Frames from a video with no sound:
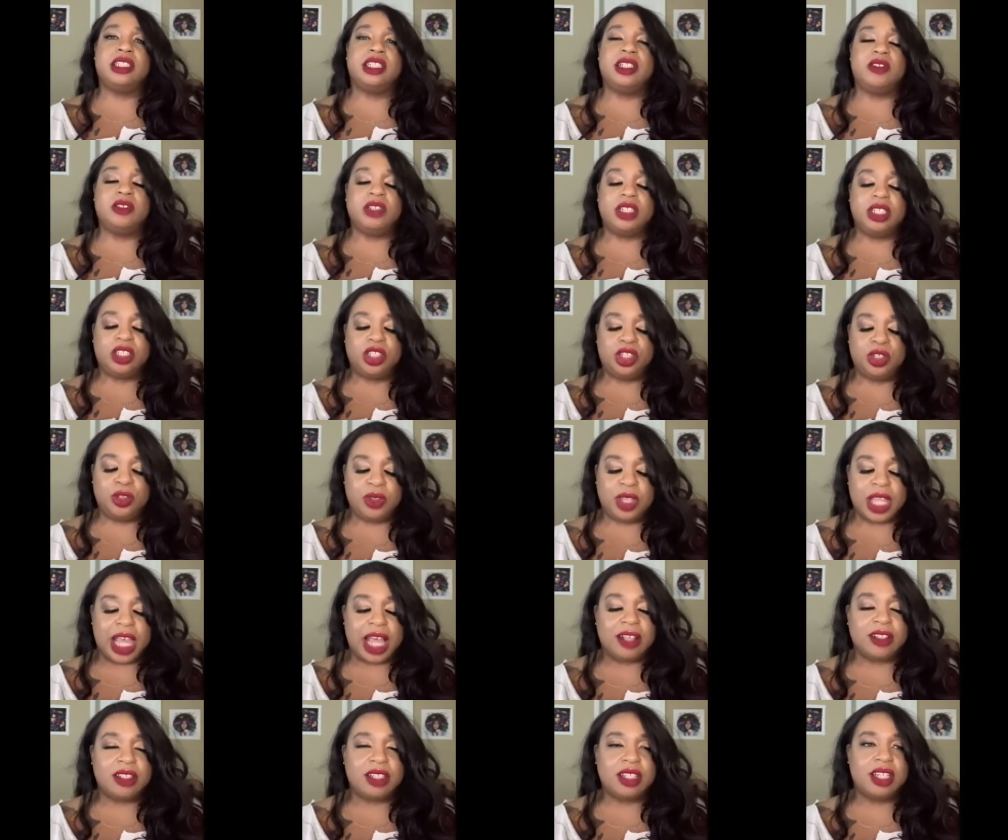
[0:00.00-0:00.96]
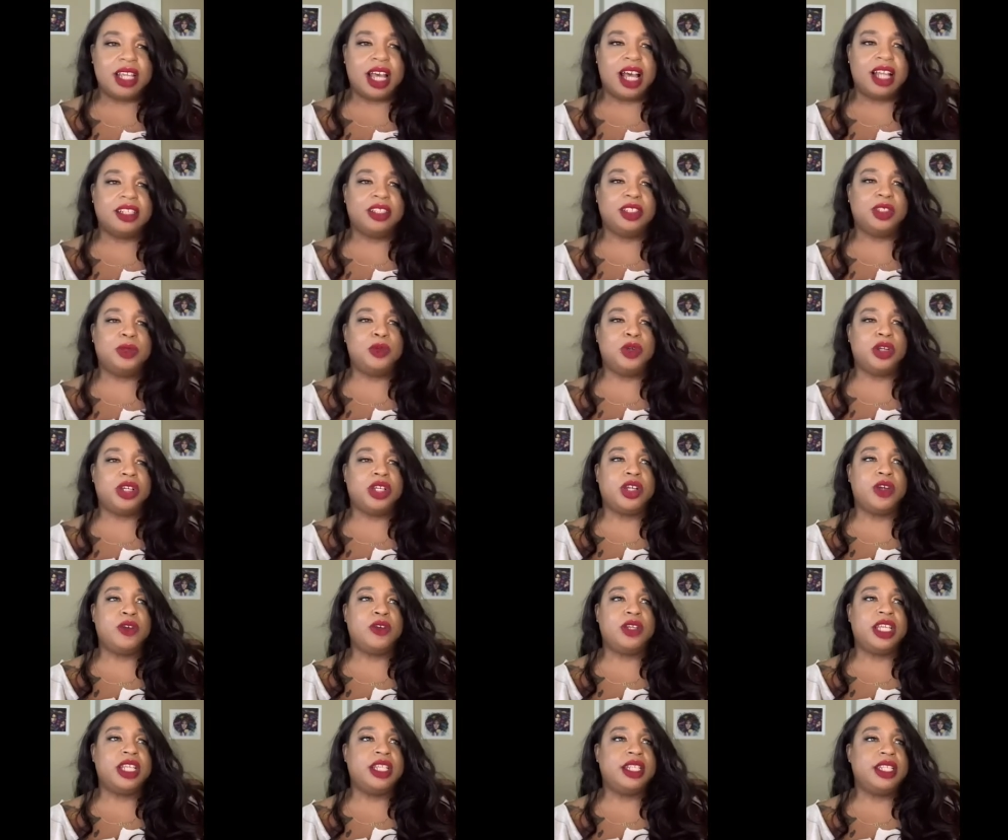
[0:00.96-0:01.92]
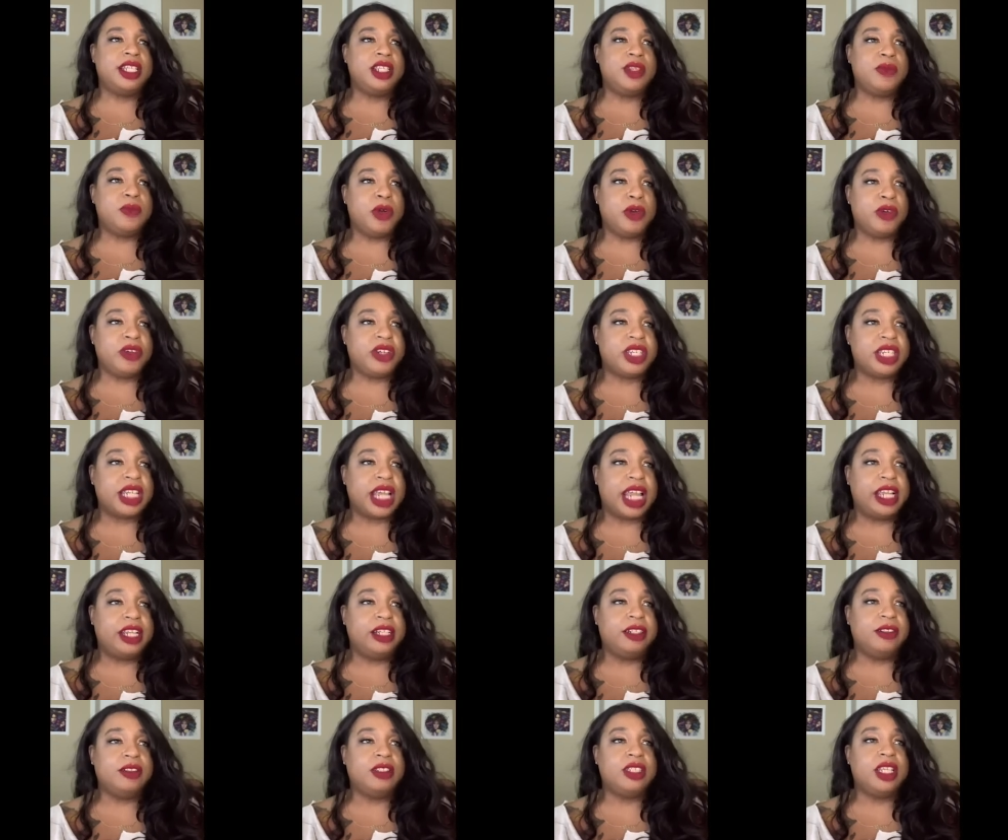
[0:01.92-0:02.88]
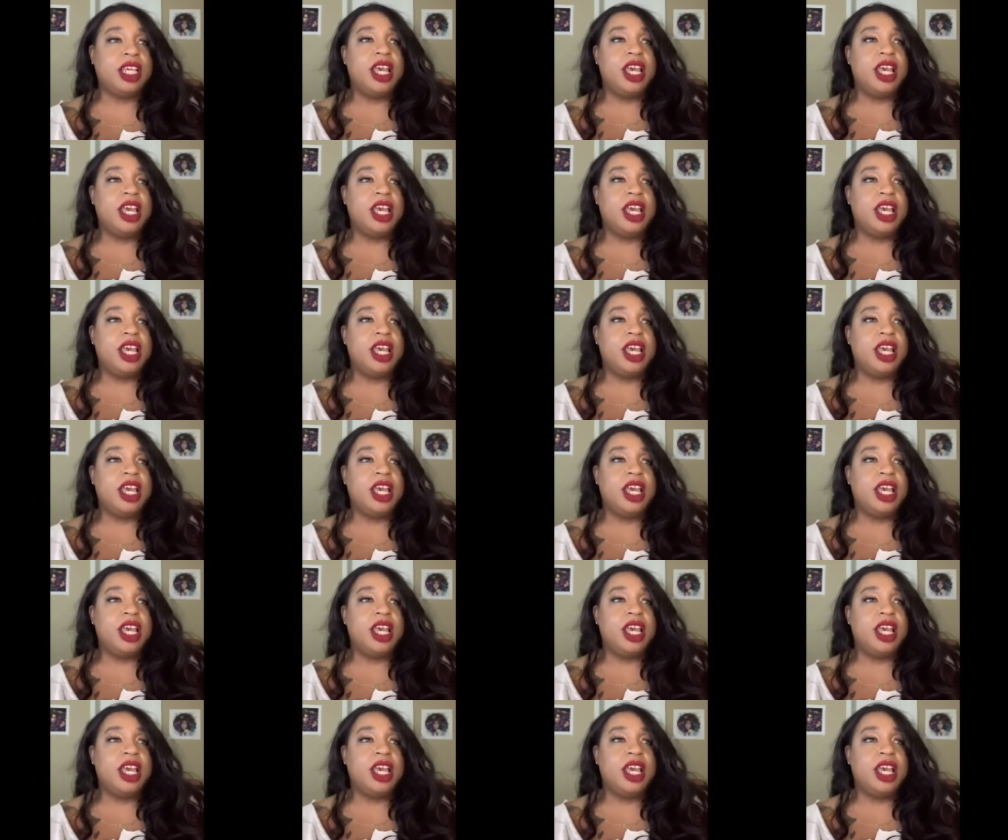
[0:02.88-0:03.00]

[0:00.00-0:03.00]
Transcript: only $2,000 more to go to get these motorcycles,